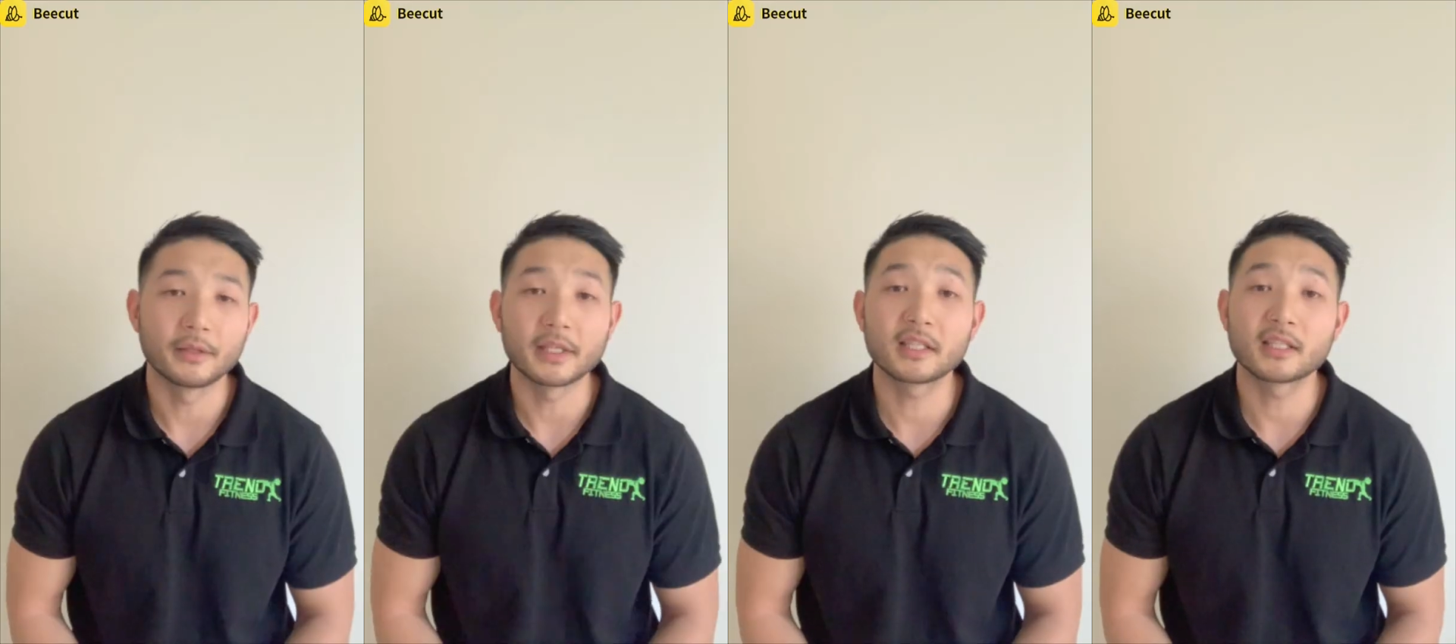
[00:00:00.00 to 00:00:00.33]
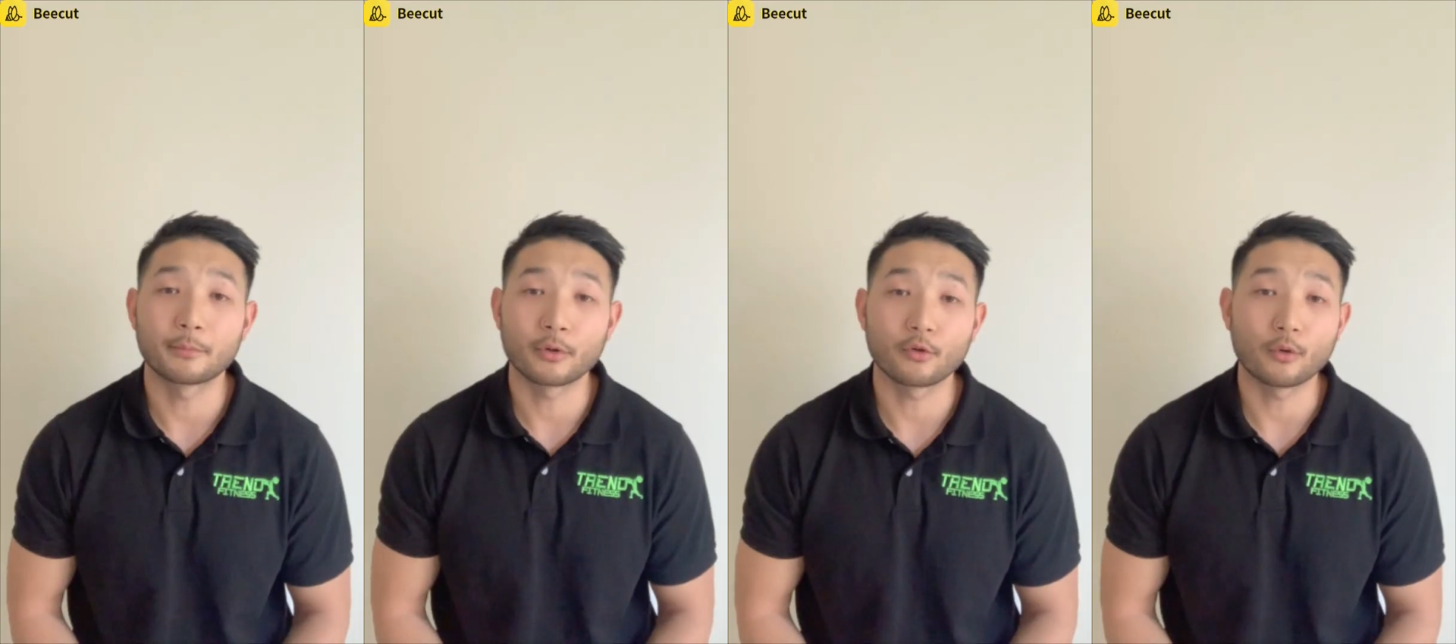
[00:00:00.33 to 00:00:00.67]
This is
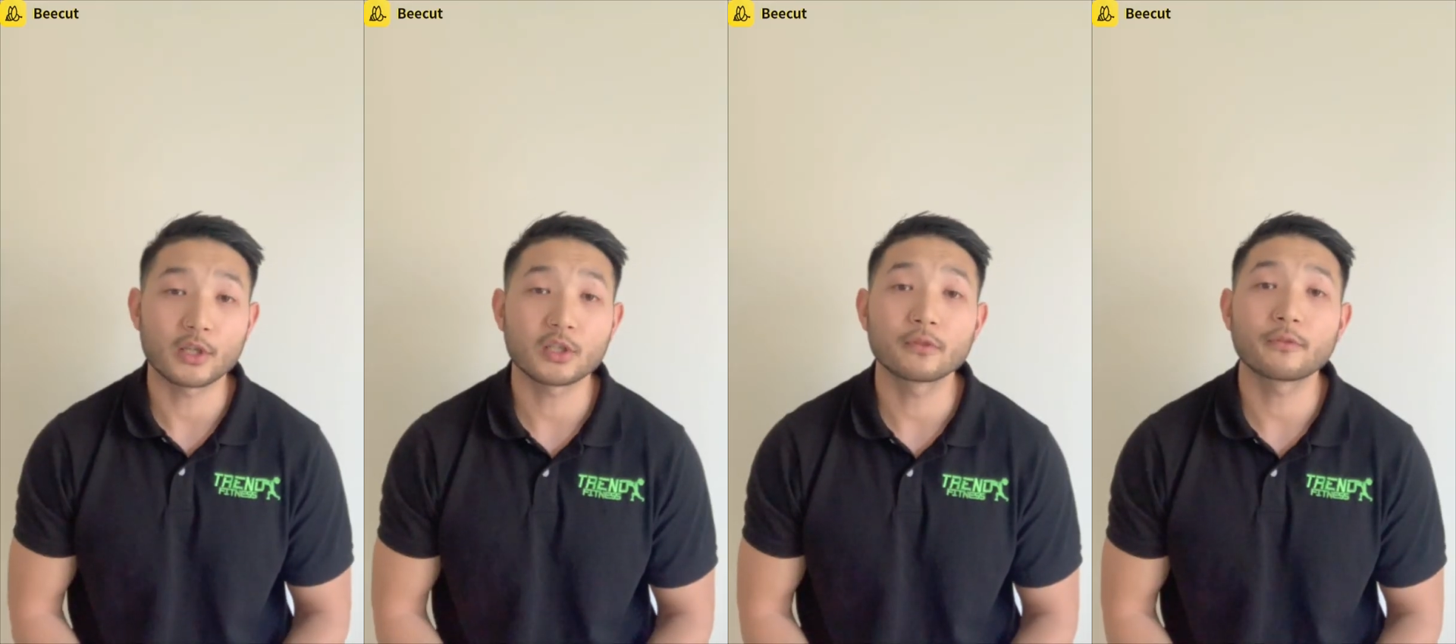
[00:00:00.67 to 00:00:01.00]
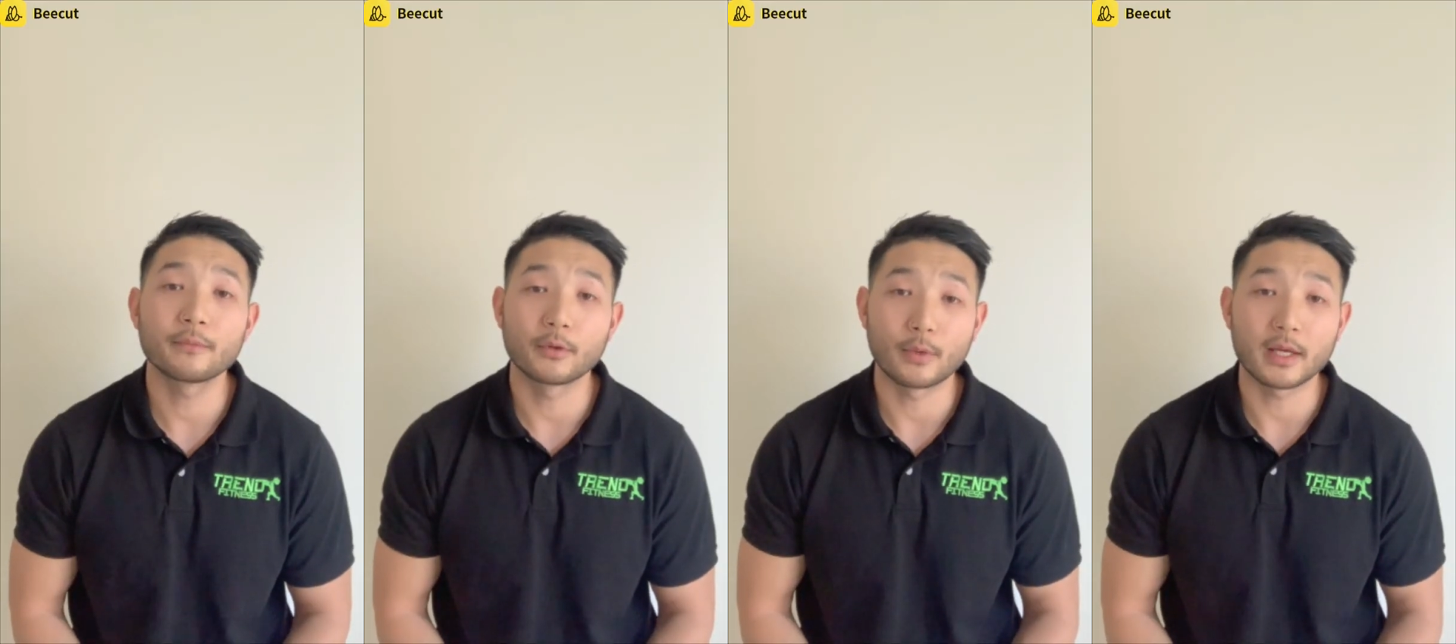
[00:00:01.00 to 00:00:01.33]
a progression
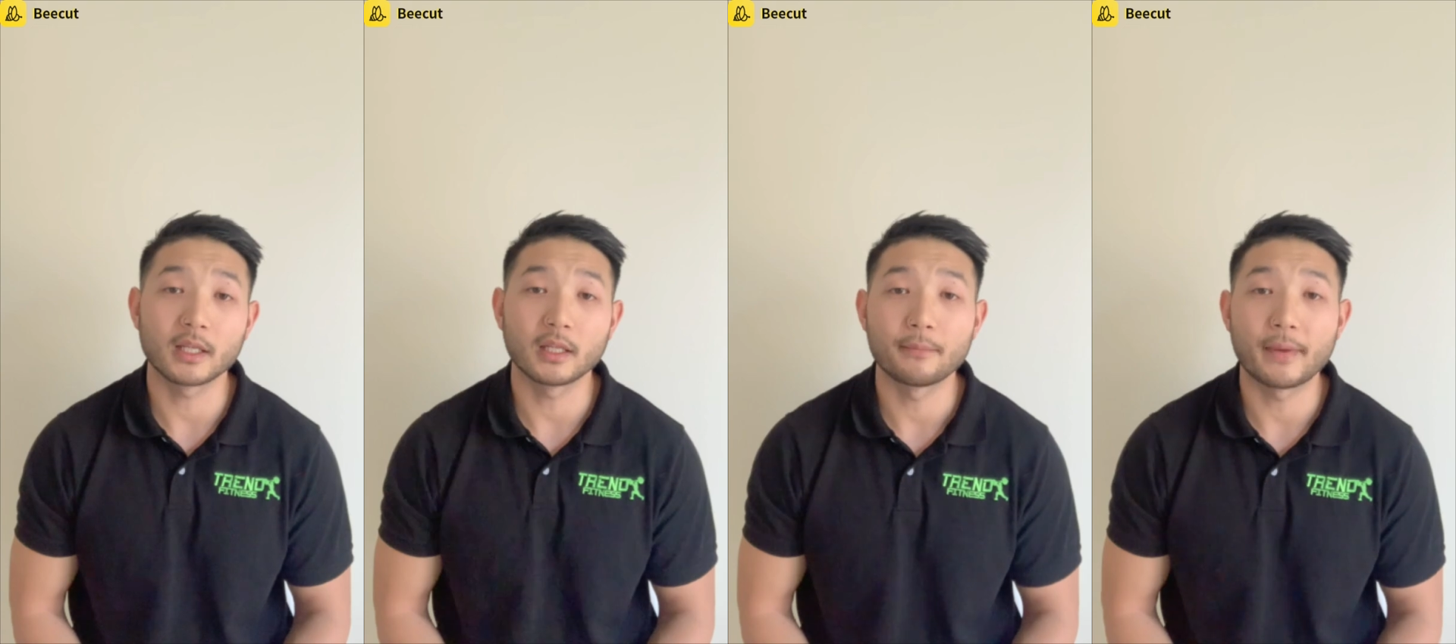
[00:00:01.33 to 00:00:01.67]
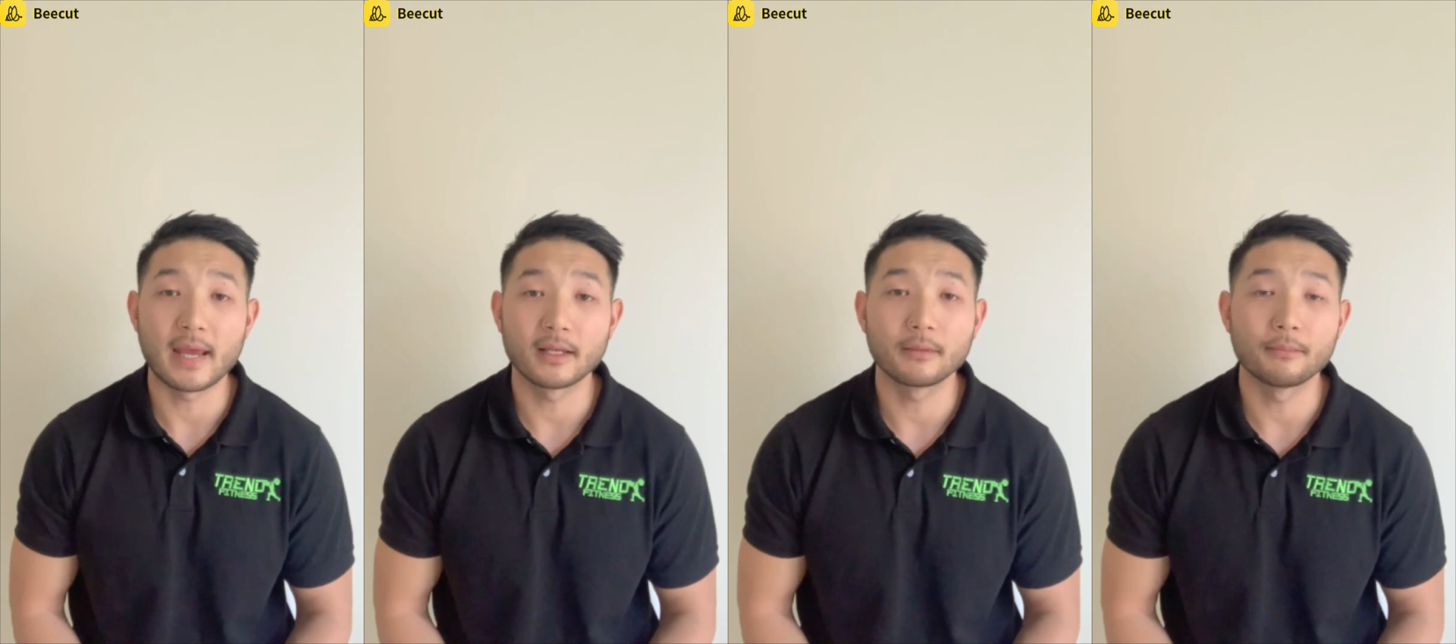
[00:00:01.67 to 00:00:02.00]
from the regular
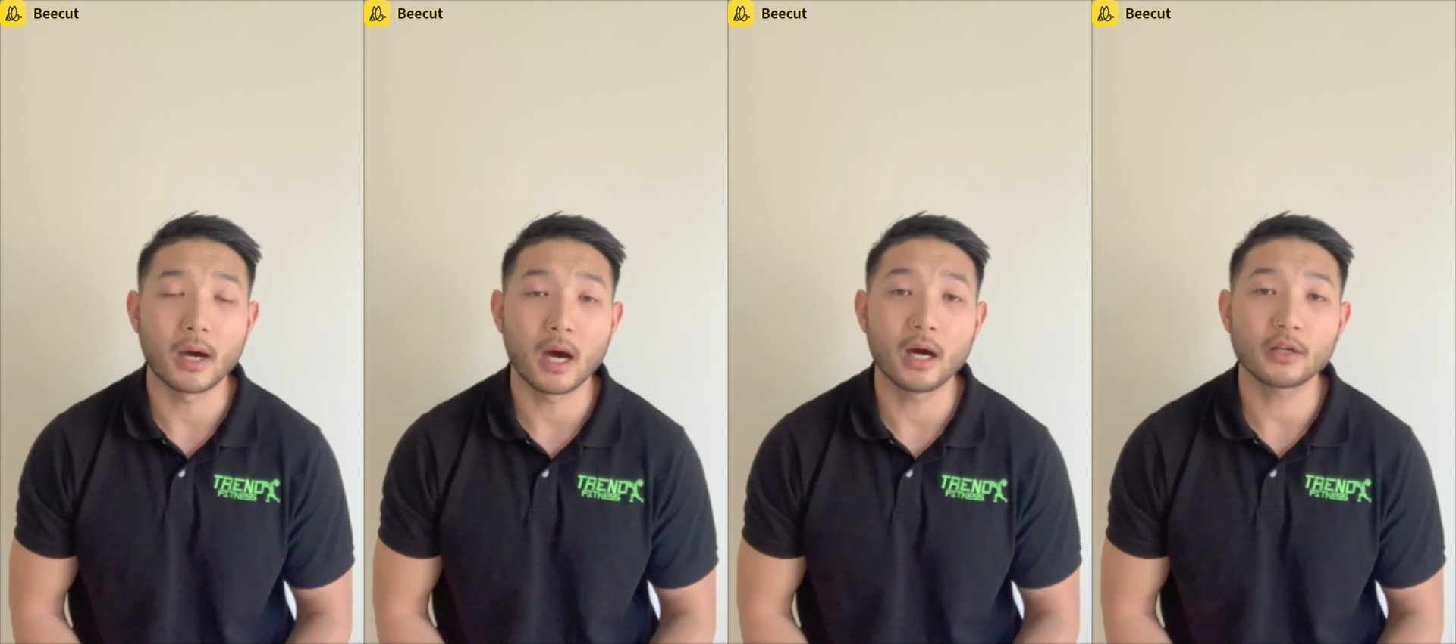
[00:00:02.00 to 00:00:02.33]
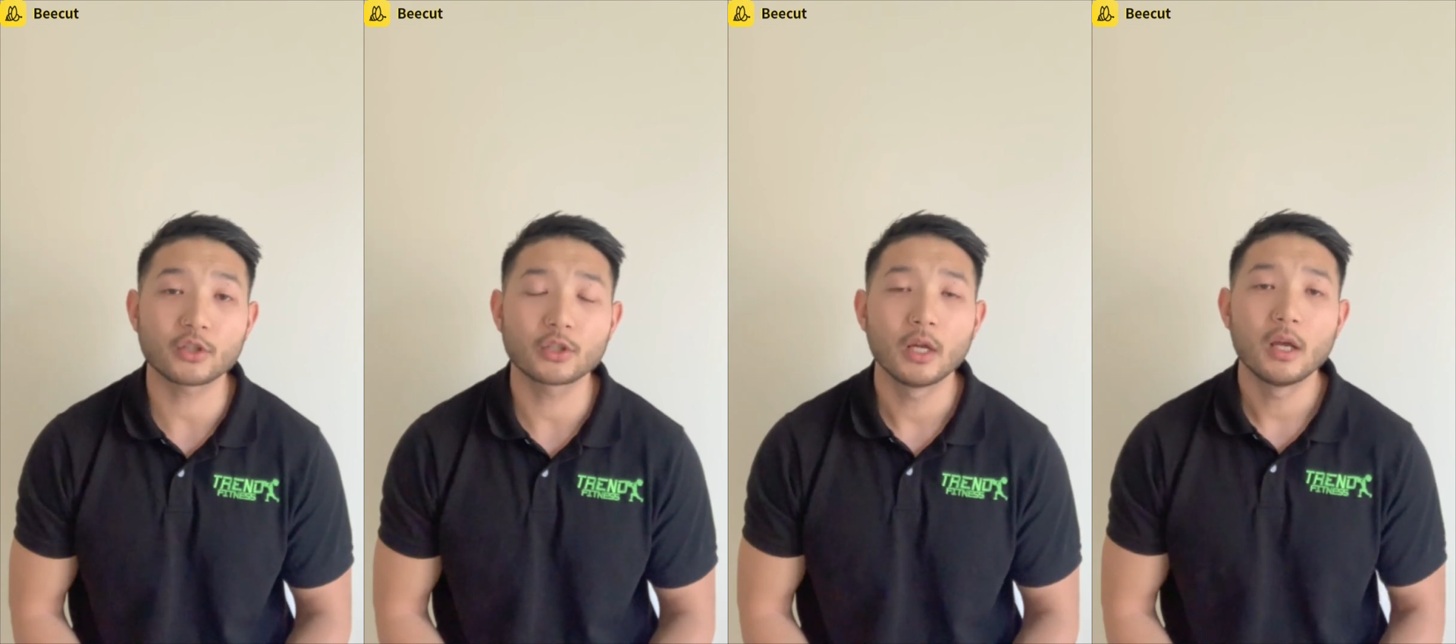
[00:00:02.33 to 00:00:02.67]
banded
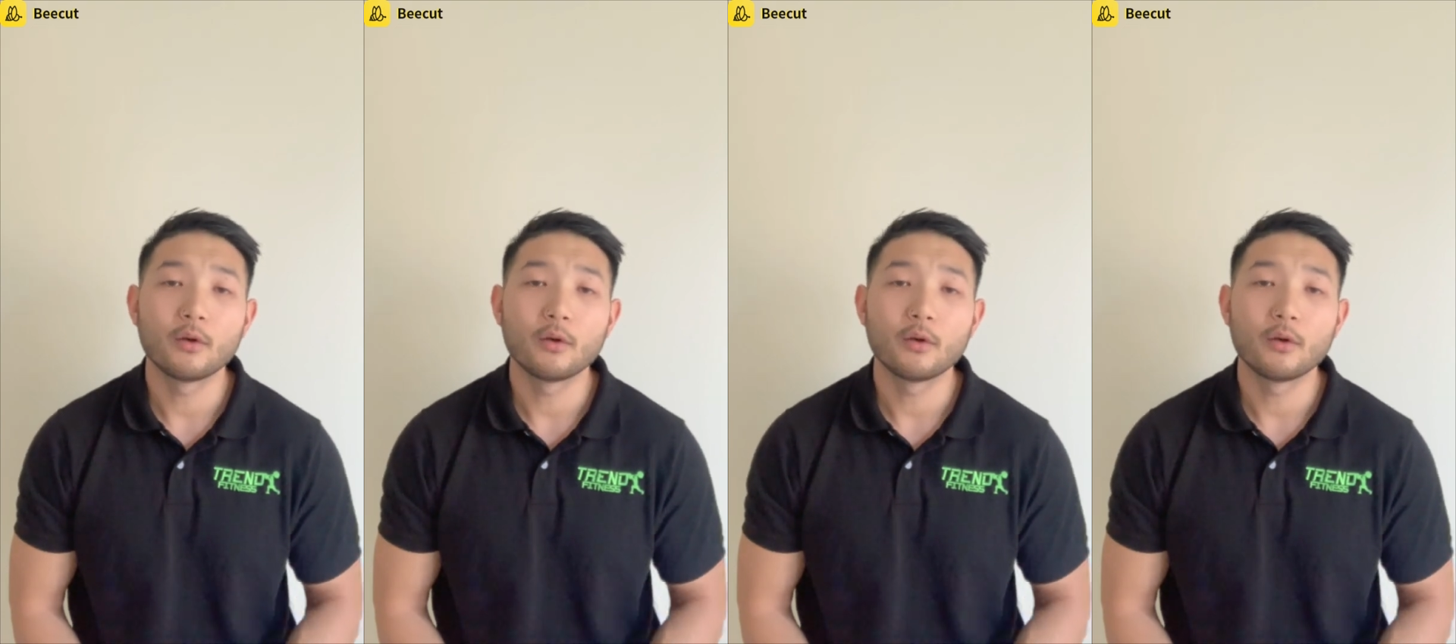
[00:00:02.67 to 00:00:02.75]
march,